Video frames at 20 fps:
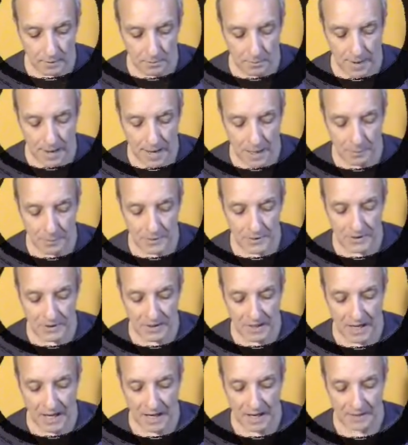
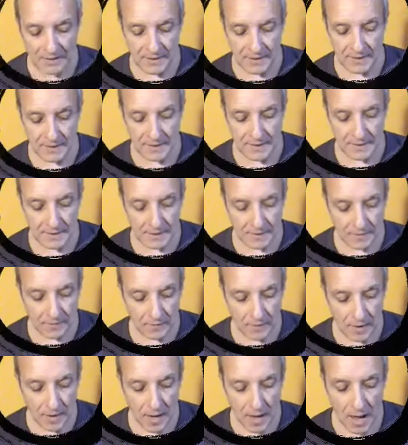Mahamati asks
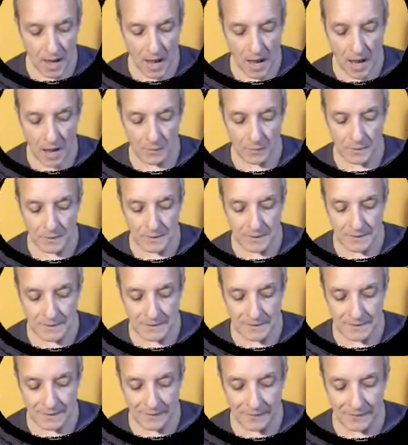how it
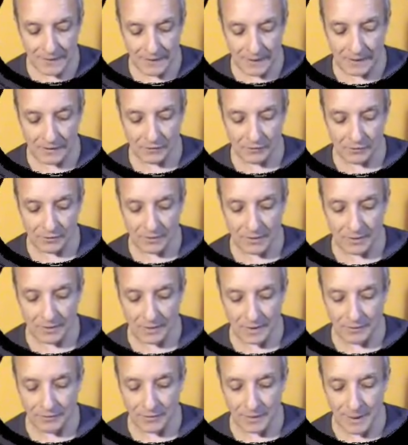is that the ignorant are
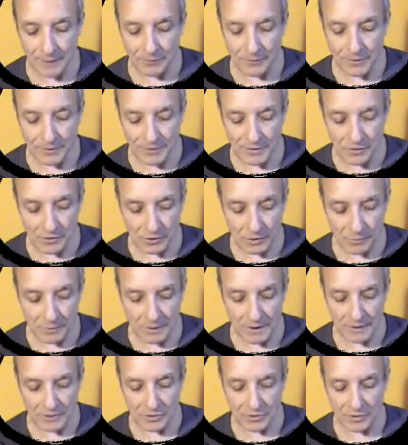given up to
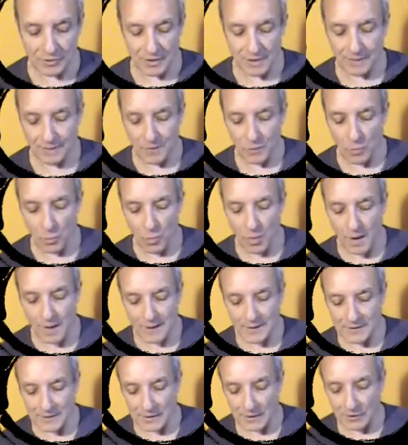discrimination and the
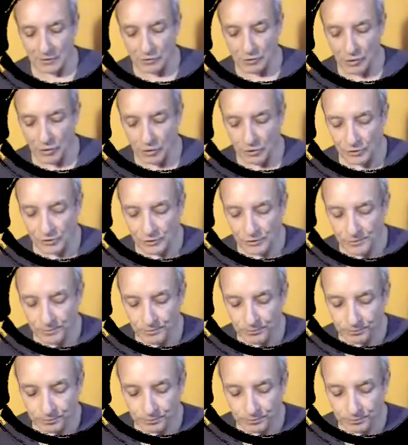wise are not.